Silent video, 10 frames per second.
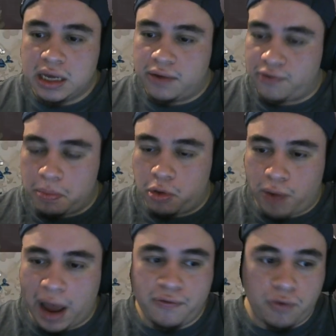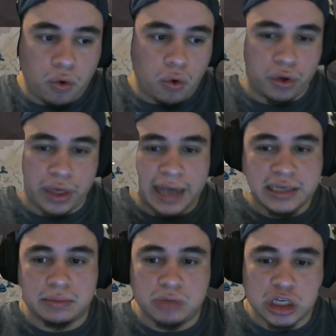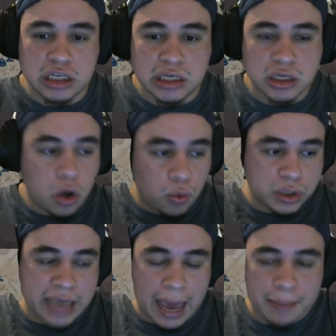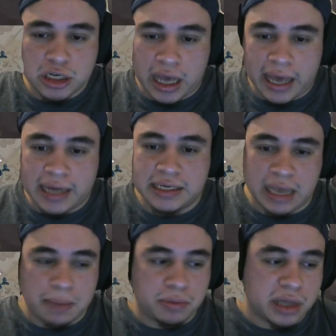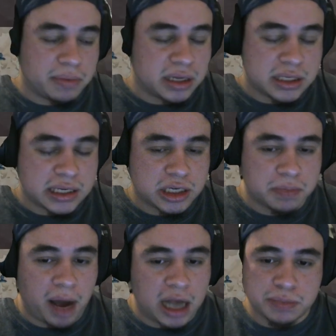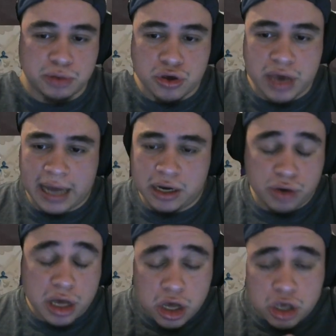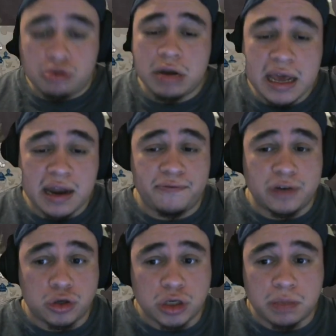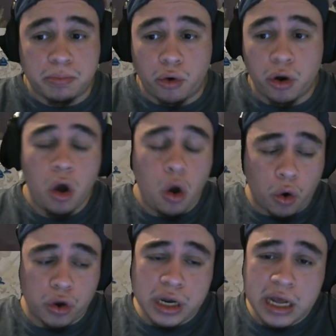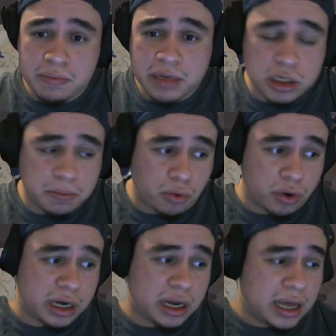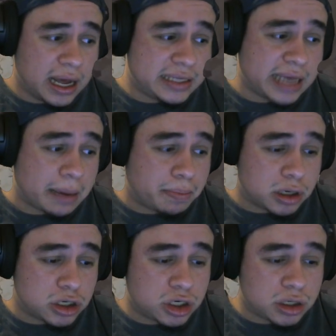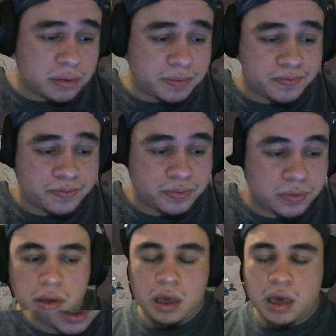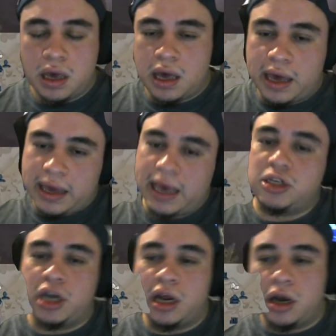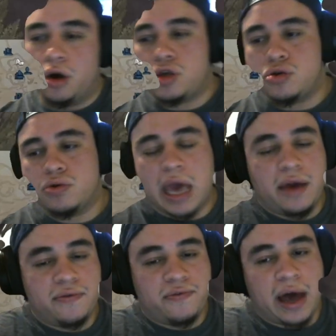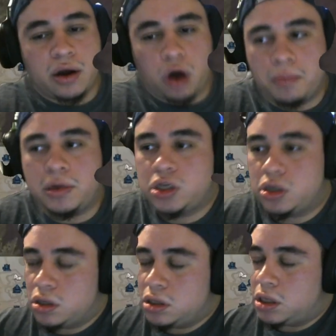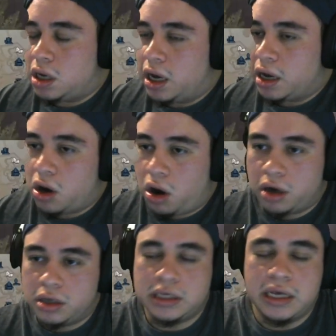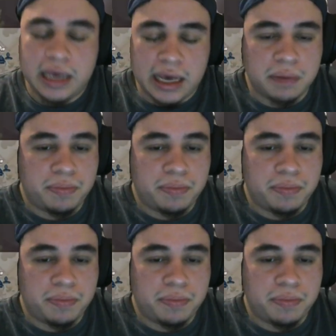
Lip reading: from the rifle or the SMGs will damage it and disable them. It's impossible. You can't do it. You need infantry support, or you need to be supporting a tank push. In case you didn't know, you can find armored cars in